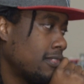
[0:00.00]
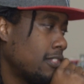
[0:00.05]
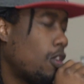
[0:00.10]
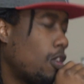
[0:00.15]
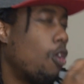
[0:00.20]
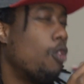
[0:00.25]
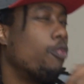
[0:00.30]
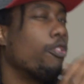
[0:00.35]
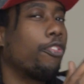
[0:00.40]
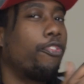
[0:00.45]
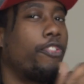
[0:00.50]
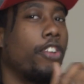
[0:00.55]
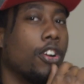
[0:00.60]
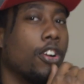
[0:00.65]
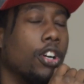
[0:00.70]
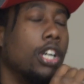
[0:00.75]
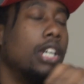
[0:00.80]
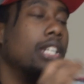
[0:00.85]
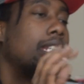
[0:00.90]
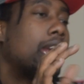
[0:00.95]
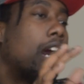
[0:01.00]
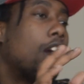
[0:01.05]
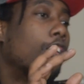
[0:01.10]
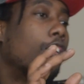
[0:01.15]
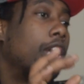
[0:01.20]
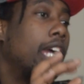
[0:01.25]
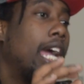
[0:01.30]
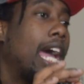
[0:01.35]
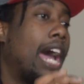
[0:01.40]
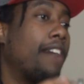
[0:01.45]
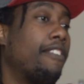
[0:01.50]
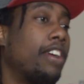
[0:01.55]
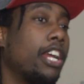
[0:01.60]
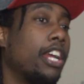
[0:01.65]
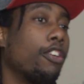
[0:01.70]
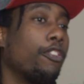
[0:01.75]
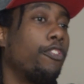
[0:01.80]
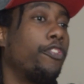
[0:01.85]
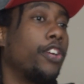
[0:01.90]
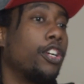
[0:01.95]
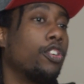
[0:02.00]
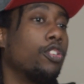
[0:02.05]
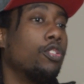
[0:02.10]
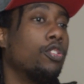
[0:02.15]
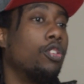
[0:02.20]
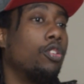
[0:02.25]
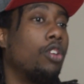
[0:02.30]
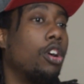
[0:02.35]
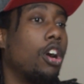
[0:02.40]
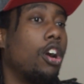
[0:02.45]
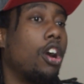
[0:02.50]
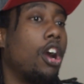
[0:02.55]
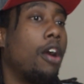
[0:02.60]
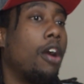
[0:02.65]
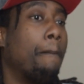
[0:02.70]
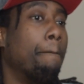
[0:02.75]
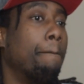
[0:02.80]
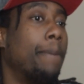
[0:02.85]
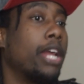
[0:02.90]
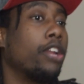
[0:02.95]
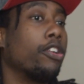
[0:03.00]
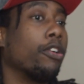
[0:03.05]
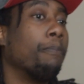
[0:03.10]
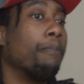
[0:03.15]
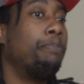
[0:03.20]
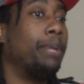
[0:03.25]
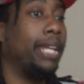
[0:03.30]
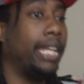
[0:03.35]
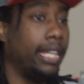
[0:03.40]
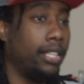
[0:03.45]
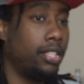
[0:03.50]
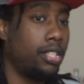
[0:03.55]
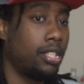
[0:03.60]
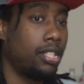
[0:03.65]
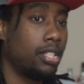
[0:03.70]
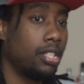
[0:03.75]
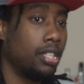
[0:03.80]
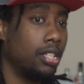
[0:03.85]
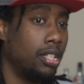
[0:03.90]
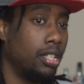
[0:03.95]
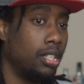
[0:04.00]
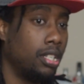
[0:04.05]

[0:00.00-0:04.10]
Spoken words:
Over Pharaoh. Now, have I heard Pharaoh on better beats?